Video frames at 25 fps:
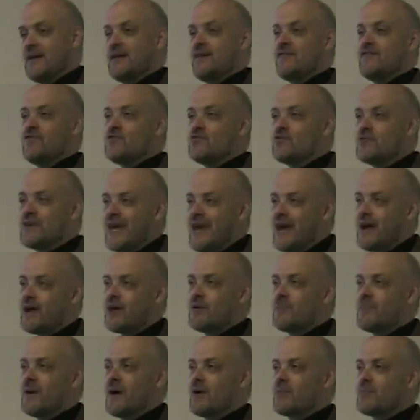If you
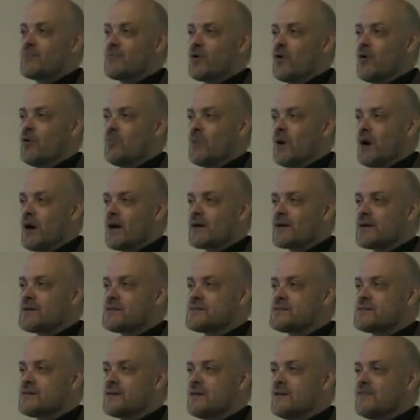care about pro
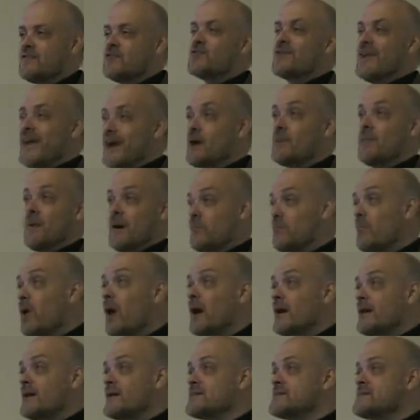markets, if you care about
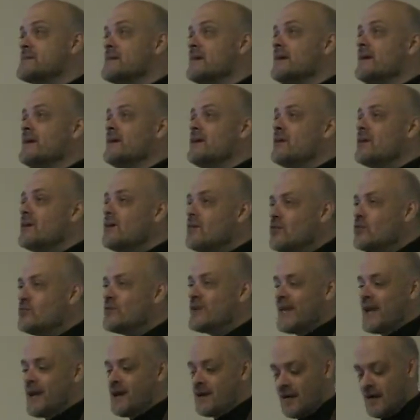markets, you
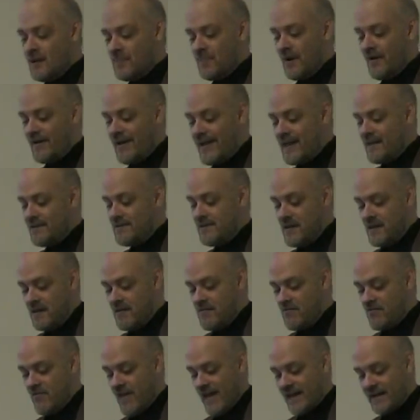care about ending
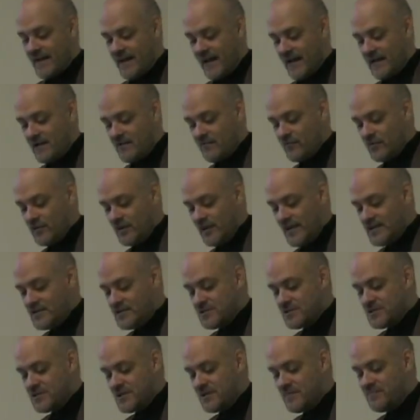that kind of
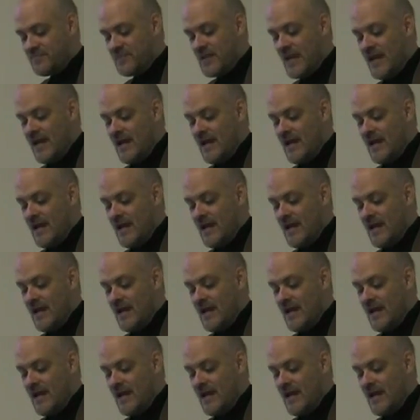relationship.